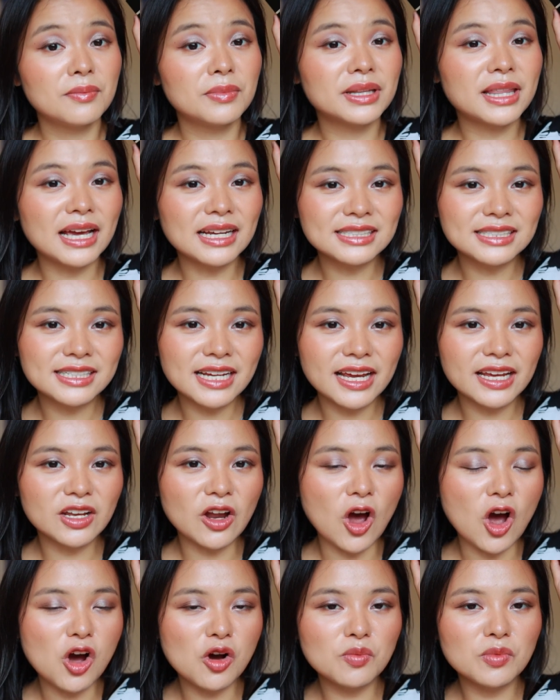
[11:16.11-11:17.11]
But that shade
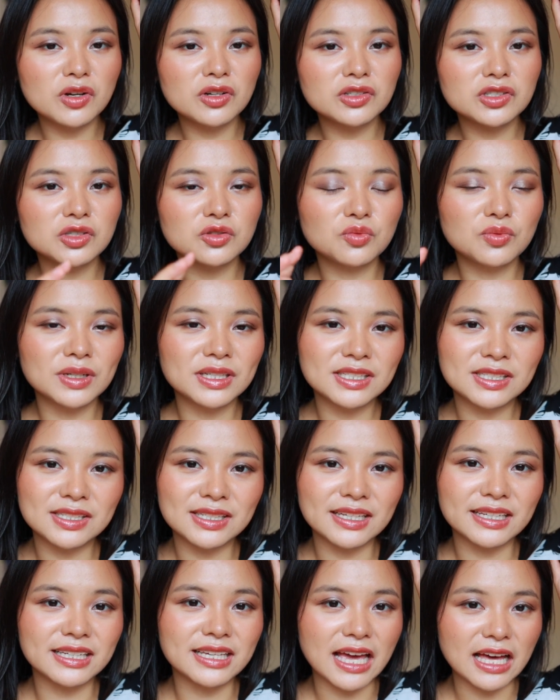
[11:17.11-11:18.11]
almost
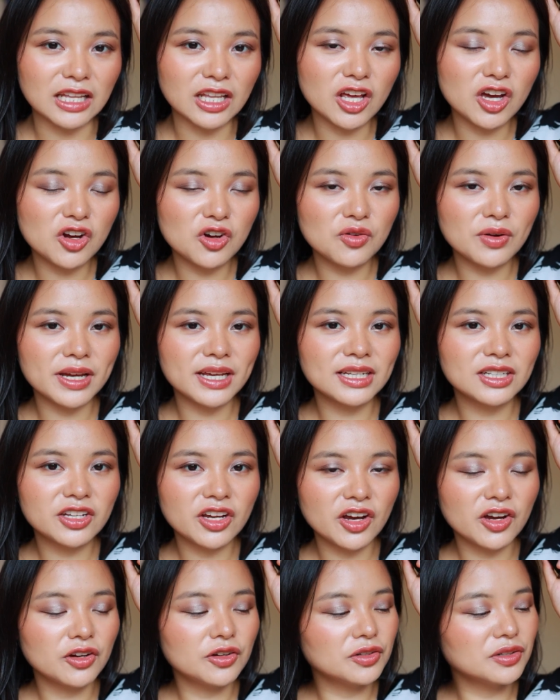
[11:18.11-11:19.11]
was yellow in
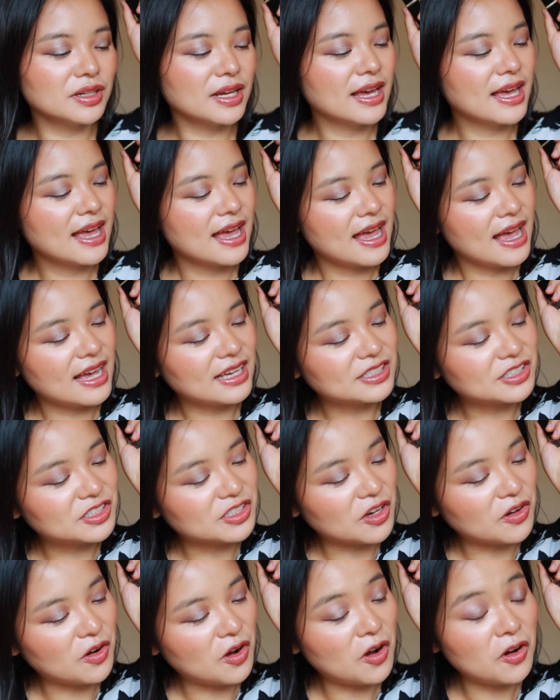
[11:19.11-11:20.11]
tone, and
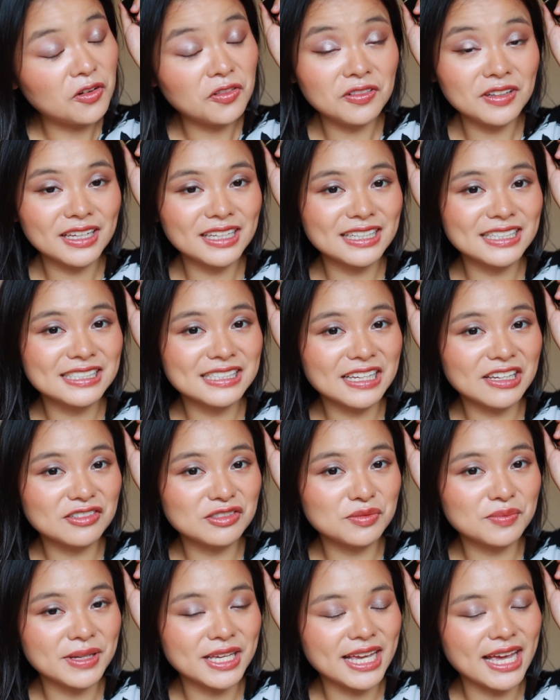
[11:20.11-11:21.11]
so hopefully this
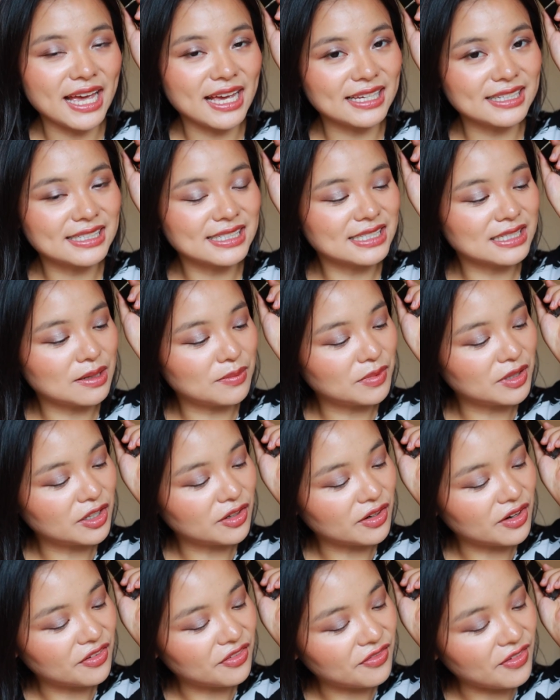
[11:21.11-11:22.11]
gives me a
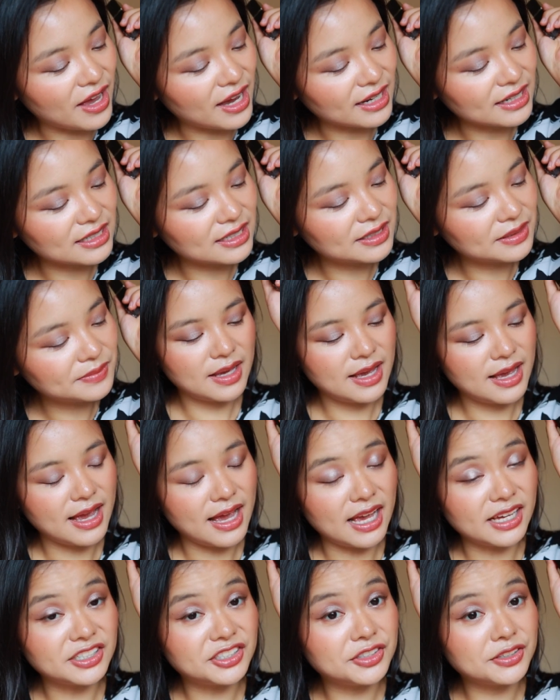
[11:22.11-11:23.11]
similar effect.
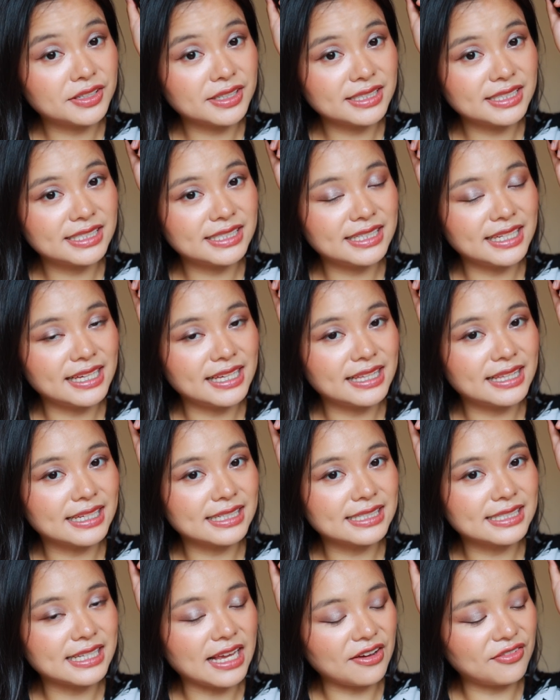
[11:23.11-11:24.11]
As you can see,
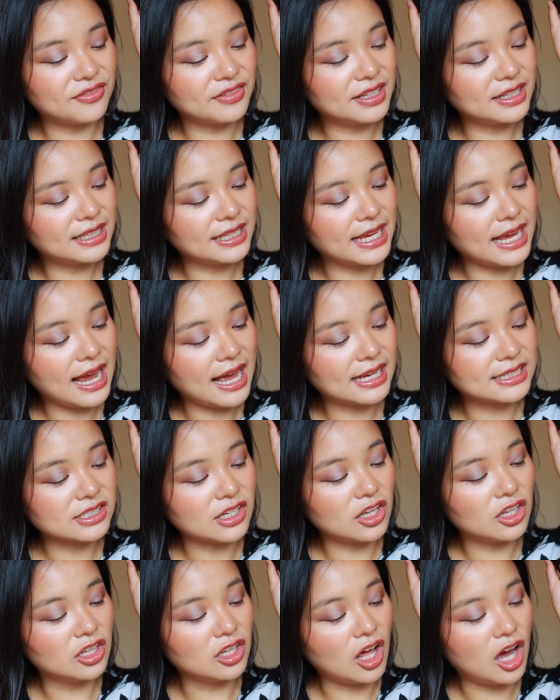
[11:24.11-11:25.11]
this definitely has
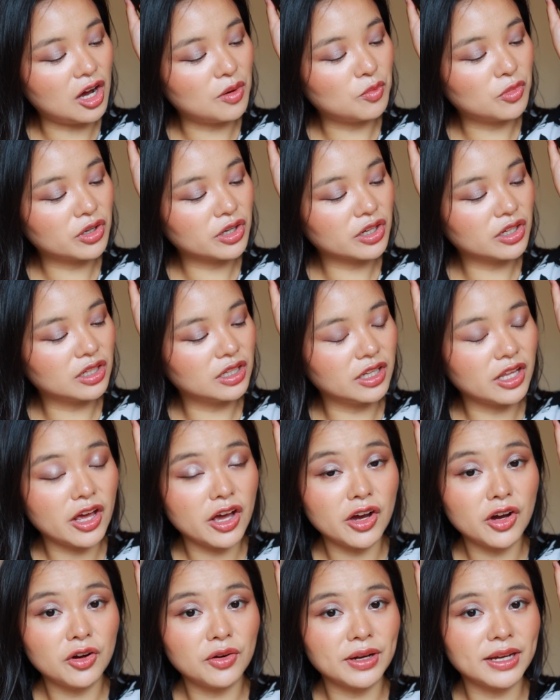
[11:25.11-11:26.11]
a lot more
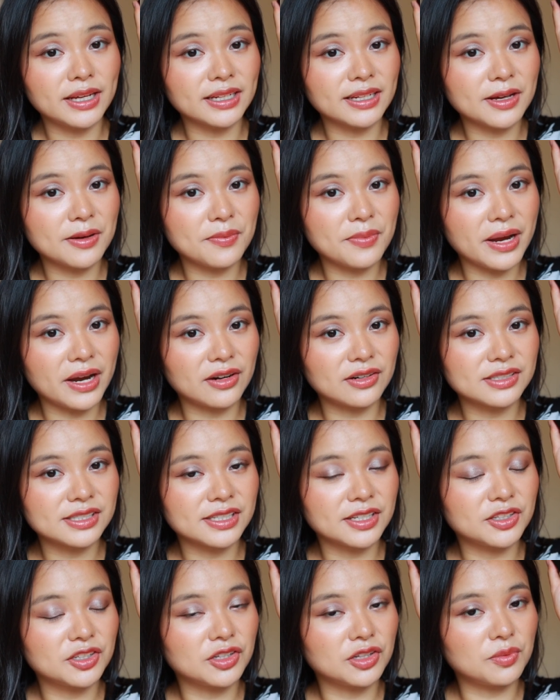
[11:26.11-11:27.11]
glow in
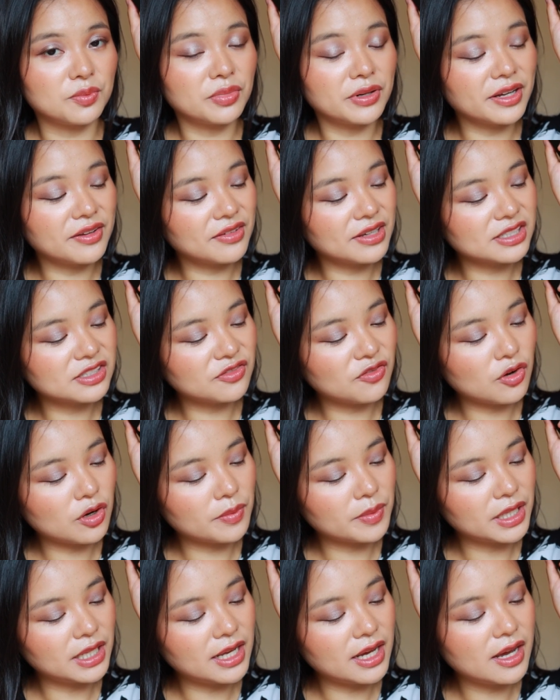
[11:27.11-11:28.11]
comparison to the previous
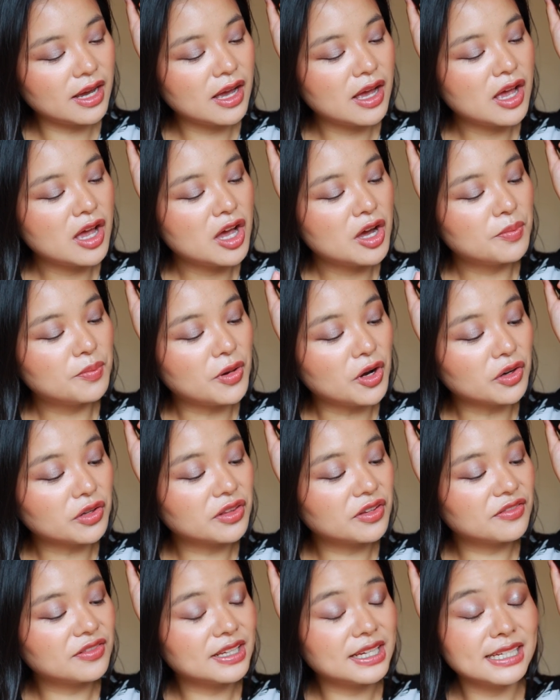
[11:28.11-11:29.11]
formula.
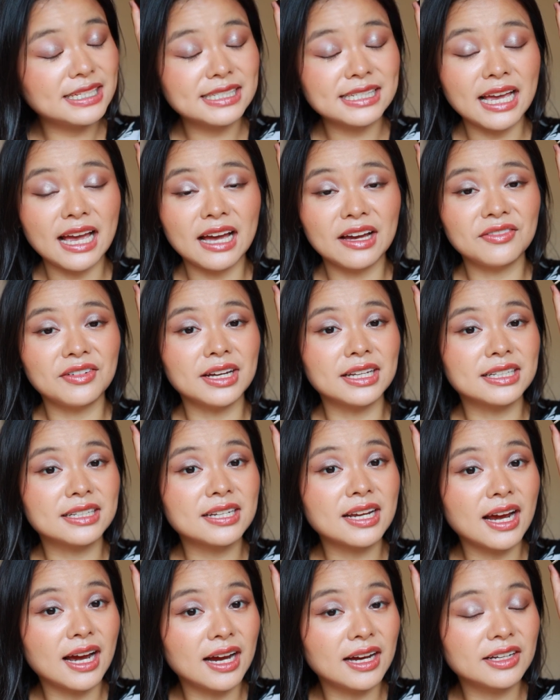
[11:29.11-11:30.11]
Both of these have a
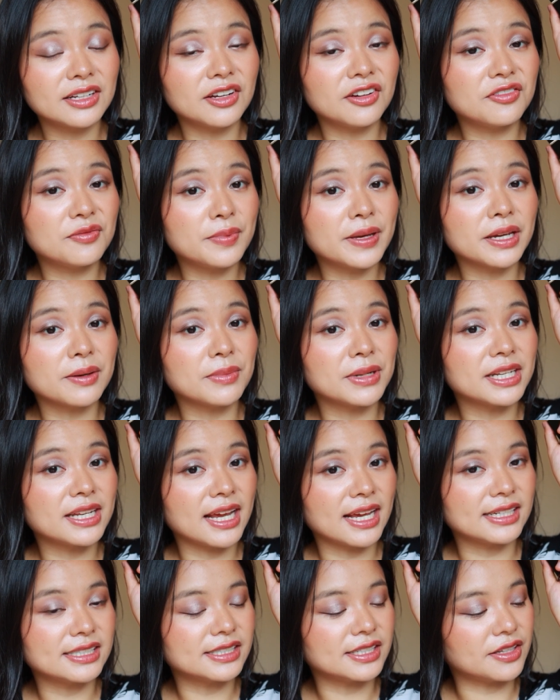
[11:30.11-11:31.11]
ton of
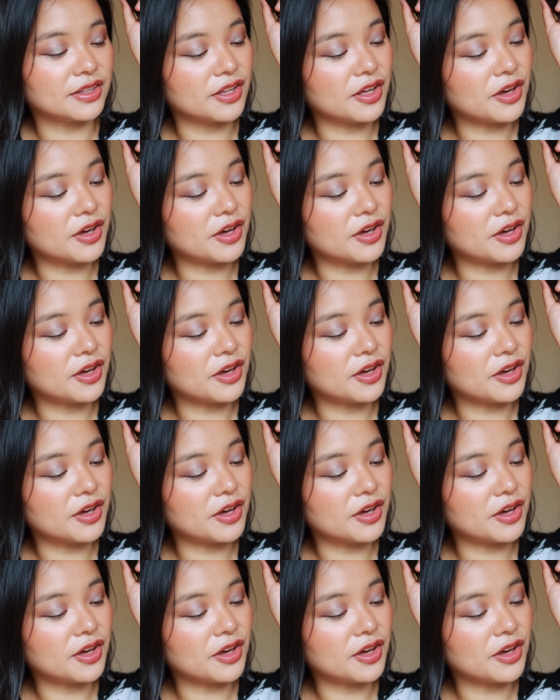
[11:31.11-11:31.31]
pigmentation